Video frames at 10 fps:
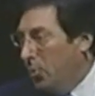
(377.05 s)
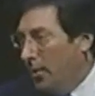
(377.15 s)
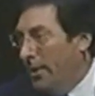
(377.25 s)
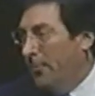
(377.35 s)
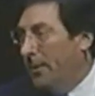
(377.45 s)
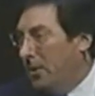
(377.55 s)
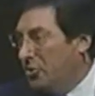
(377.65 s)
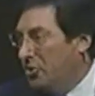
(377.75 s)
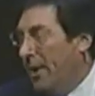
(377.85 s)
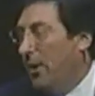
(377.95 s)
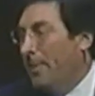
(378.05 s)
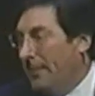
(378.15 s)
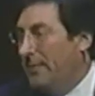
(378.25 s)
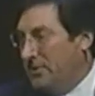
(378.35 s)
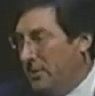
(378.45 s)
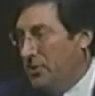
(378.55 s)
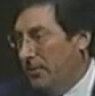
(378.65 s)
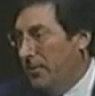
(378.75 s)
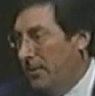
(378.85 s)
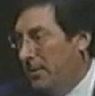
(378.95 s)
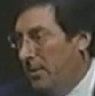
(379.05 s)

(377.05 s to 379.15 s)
you're here because you care about this issue.